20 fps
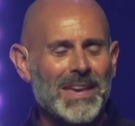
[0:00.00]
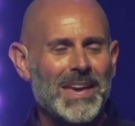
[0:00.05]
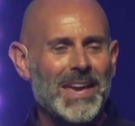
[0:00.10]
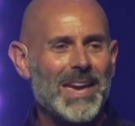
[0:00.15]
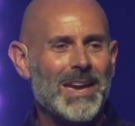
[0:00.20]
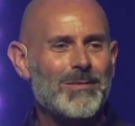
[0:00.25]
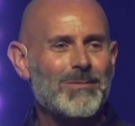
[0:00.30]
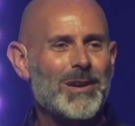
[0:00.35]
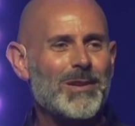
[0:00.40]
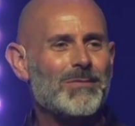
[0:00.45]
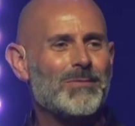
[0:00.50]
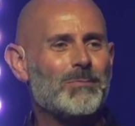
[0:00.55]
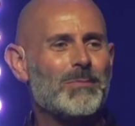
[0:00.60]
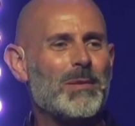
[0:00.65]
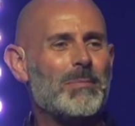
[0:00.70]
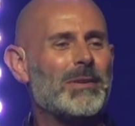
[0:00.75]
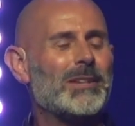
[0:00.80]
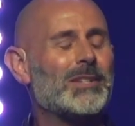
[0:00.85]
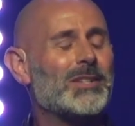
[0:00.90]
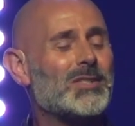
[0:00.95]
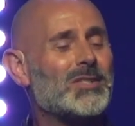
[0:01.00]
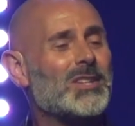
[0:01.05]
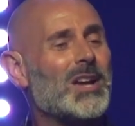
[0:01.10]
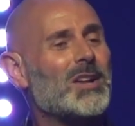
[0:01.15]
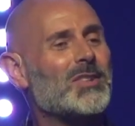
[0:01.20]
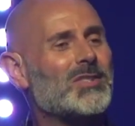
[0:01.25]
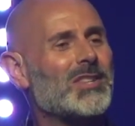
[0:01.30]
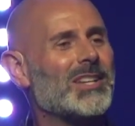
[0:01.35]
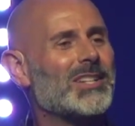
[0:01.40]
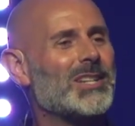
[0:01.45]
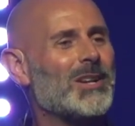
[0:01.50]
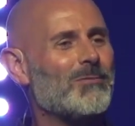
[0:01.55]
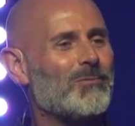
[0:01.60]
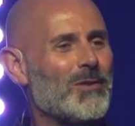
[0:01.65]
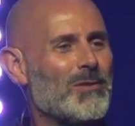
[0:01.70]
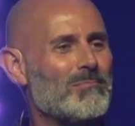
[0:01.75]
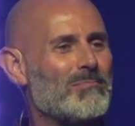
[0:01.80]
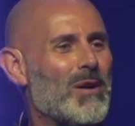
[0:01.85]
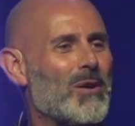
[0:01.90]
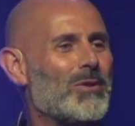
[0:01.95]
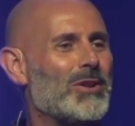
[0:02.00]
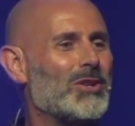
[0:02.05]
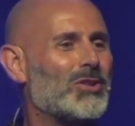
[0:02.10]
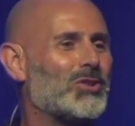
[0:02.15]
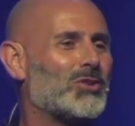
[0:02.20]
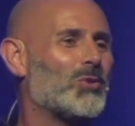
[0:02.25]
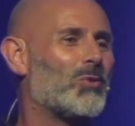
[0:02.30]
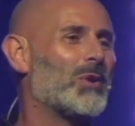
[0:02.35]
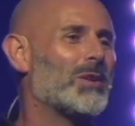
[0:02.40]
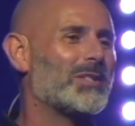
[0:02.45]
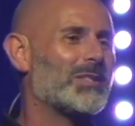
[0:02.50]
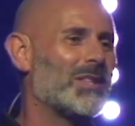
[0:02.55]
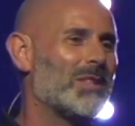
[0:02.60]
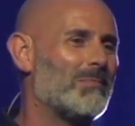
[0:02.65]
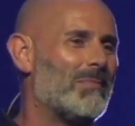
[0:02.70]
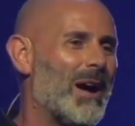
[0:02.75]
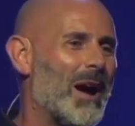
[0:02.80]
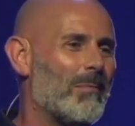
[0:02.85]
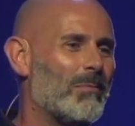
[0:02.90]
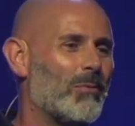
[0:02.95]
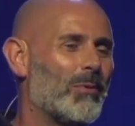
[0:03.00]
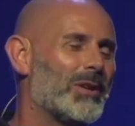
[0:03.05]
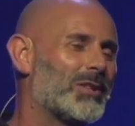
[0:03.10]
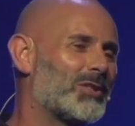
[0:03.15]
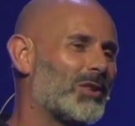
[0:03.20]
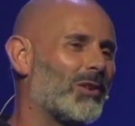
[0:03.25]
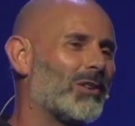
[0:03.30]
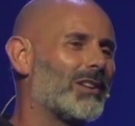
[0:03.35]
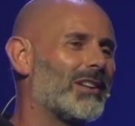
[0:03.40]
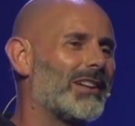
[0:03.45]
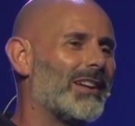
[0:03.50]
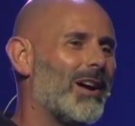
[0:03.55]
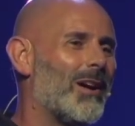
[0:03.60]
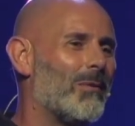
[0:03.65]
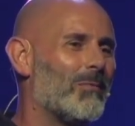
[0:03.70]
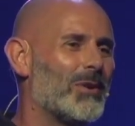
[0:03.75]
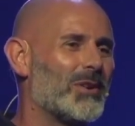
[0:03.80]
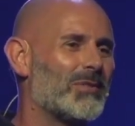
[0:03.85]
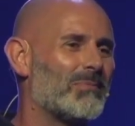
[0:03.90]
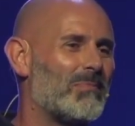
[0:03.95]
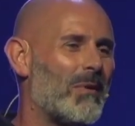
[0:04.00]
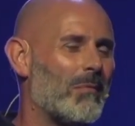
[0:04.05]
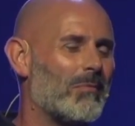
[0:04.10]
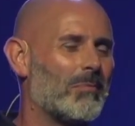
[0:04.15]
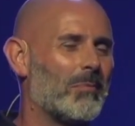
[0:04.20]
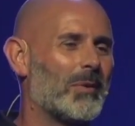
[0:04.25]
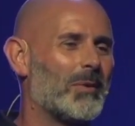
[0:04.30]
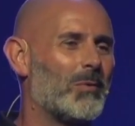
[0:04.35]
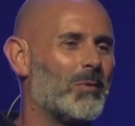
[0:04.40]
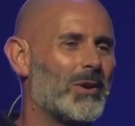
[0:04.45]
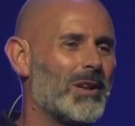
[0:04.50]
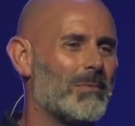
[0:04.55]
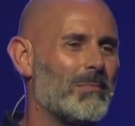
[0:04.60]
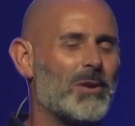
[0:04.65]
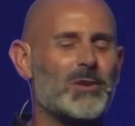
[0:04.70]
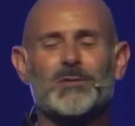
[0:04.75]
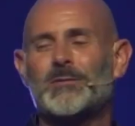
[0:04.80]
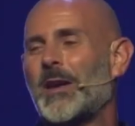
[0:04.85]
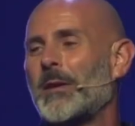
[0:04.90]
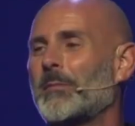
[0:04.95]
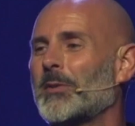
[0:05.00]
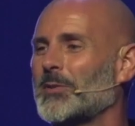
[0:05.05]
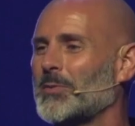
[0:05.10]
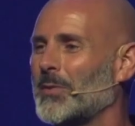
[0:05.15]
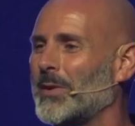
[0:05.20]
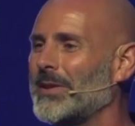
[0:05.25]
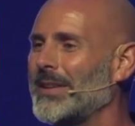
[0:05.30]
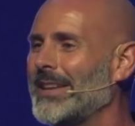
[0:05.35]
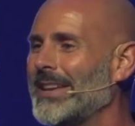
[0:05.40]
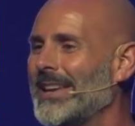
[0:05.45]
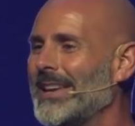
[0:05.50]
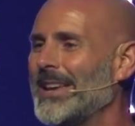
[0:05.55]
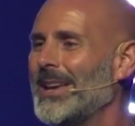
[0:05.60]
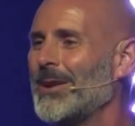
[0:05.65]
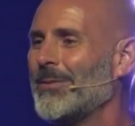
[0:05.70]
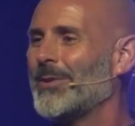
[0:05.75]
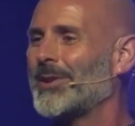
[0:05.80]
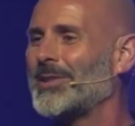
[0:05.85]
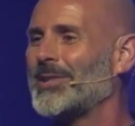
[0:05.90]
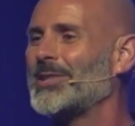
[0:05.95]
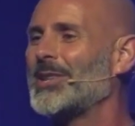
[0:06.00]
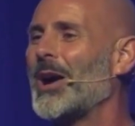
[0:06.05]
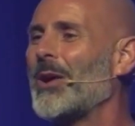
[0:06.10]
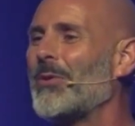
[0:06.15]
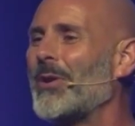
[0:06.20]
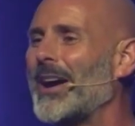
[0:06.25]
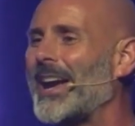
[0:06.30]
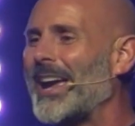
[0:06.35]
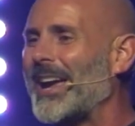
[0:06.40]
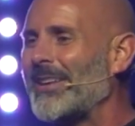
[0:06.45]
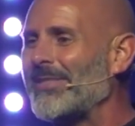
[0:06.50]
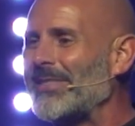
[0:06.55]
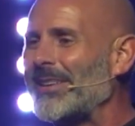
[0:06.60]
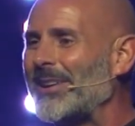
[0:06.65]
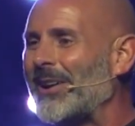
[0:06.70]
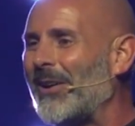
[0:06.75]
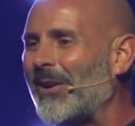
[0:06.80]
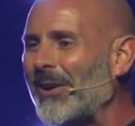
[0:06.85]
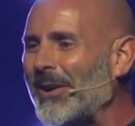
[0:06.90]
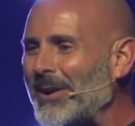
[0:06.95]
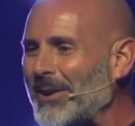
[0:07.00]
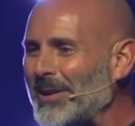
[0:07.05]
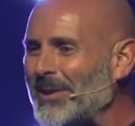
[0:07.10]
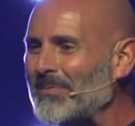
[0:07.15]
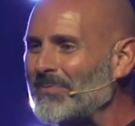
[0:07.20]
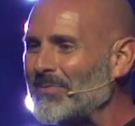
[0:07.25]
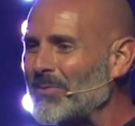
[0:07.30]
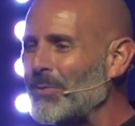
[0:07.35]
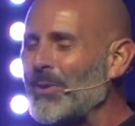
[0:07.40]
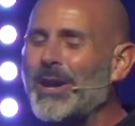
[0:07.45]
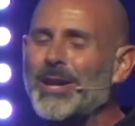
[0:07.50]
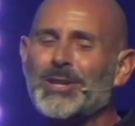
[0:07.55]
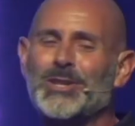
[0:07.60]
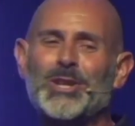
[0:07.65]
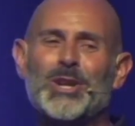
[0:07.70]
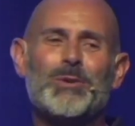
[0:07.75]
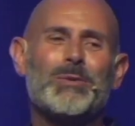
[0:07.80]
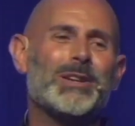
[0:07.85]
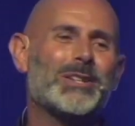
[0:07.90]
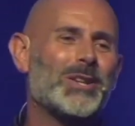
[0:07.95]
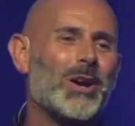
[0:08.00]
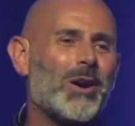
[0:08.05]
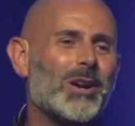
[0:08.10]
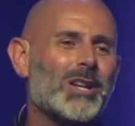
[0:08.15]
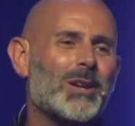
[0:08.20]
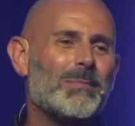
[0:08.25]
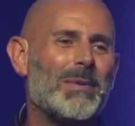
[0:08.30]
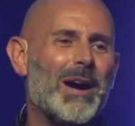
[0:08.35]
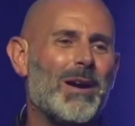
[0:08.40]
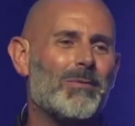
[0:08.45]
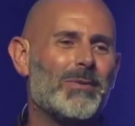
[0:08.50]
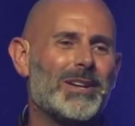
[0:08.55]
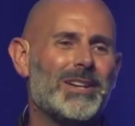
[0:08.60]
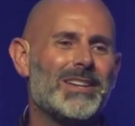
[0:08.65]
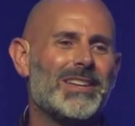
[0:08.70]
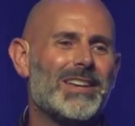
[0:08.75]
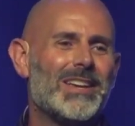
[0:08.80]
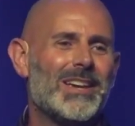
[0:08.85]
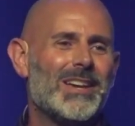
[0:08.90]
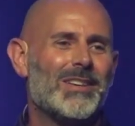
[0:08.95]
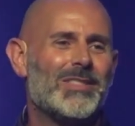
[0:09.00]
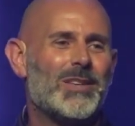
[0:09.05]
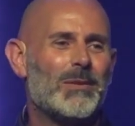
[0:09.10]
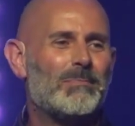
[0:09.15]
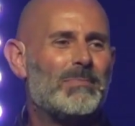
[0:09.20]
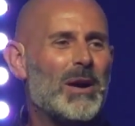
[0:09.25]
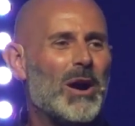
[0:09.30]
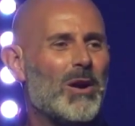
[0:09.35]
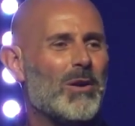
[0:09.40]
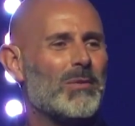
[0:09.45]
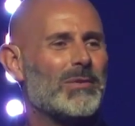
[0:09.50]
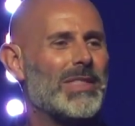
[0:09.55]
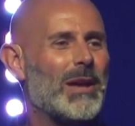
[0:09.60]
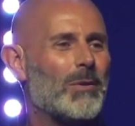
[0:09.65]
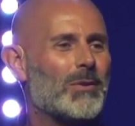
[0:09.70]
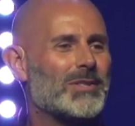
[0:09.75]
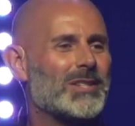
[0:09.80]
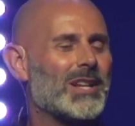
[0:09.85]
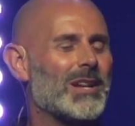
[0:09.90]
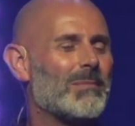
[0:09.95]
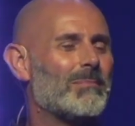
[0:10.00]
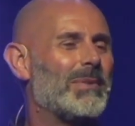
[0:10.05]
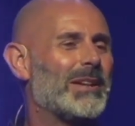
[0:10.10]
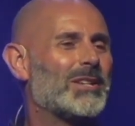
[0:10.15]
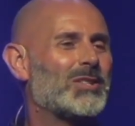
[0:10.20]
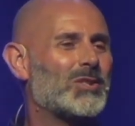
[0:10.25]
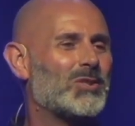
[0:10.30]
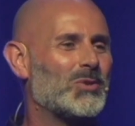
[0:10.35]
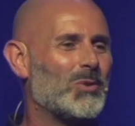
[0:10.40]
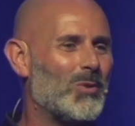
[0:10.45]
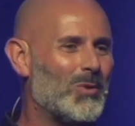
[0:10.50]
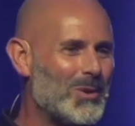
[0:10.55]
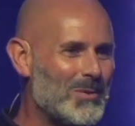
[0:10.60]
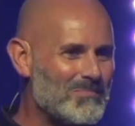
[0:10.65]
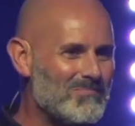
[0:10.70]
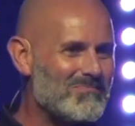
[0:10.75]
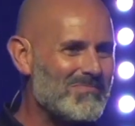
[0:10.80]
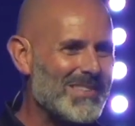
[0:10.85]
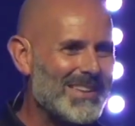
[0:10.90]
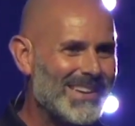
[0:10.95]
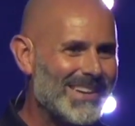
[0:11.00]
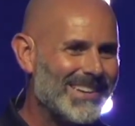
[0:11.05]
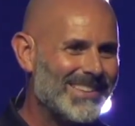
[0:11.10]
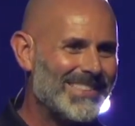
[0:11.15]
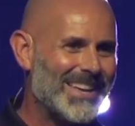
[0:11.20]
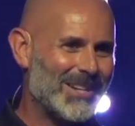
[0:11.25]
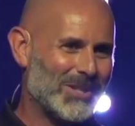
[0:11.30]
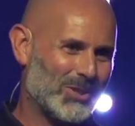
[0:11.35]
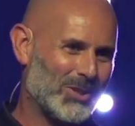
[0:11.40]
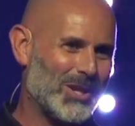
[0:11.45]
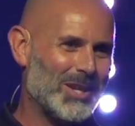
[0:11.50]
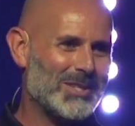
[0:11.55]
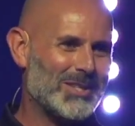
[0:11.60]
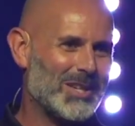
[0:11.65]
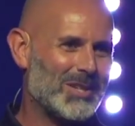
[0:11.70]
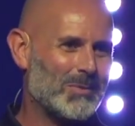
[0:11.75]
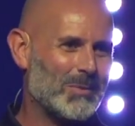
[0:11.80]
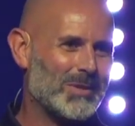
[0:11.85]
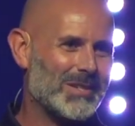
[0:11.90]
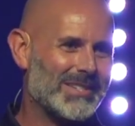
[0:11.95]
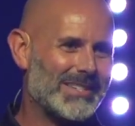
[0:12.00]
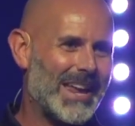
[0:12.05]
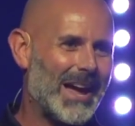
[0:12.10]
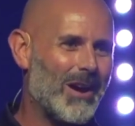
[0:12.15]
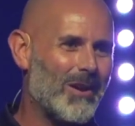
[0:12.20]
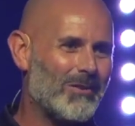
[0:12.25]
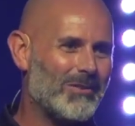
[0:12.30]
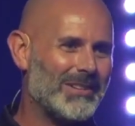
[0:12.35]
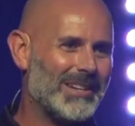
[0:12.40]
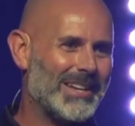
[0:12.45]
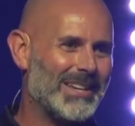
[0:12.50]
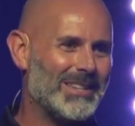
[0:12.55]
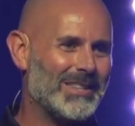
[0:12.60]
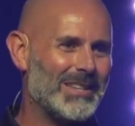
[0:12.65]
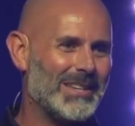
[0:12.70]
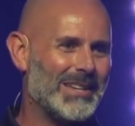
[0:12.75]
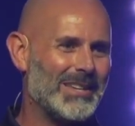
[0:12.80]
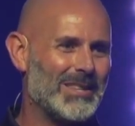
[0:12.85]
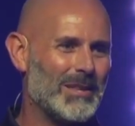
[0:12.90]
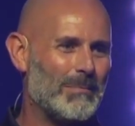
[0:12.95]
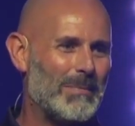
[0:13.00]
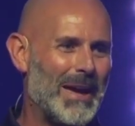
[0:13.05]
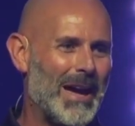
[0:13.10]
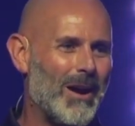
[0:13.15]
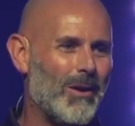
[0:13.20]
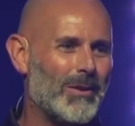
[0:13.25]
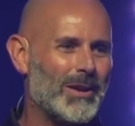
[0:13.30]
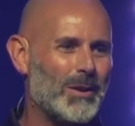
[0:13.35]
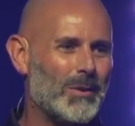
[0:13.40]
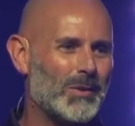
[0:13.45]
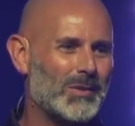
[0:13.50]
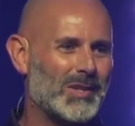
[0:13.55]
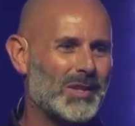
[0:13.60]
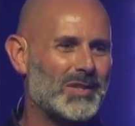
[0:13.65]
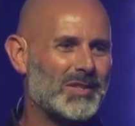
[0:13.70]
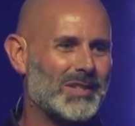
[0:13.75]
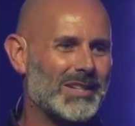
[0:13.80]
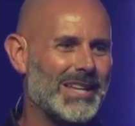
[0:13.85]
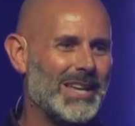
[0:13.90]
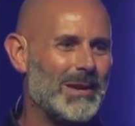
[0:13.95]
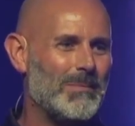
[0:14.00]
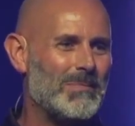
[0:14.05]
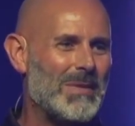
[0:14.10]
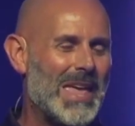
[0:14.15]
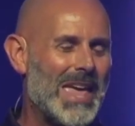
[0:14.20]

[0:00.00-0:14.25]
And we've, we've been discussing different boating stories in the Bible. We started out with probably one of the most famous one was Noah and the ark. Week two, we talked about when the boat that was in a big storm, that Jesus was down in the, in the bow. He was asleep.